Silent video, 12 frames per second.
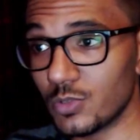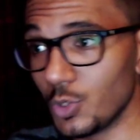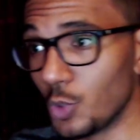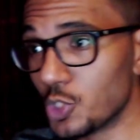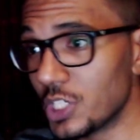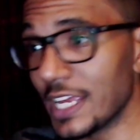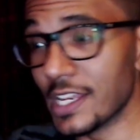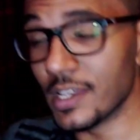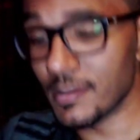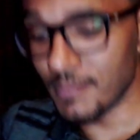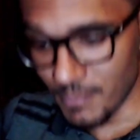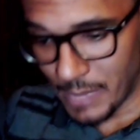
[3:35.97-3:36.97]
to use it
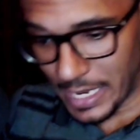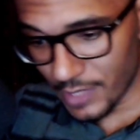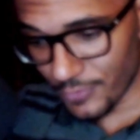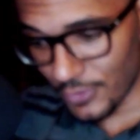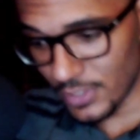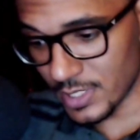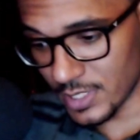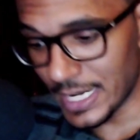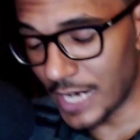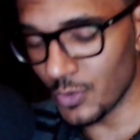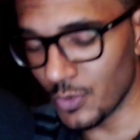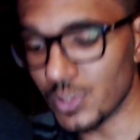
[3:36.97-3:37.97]
in many different
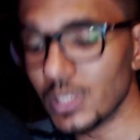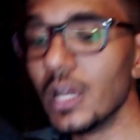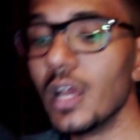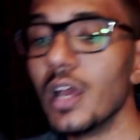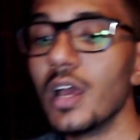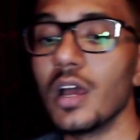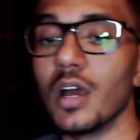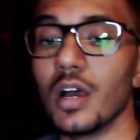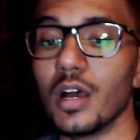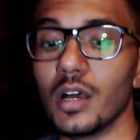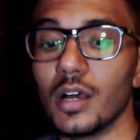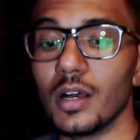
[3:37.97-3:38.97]
scenarios
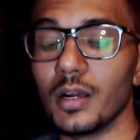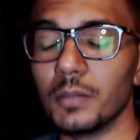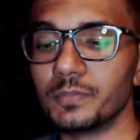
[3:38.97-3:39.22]
uh,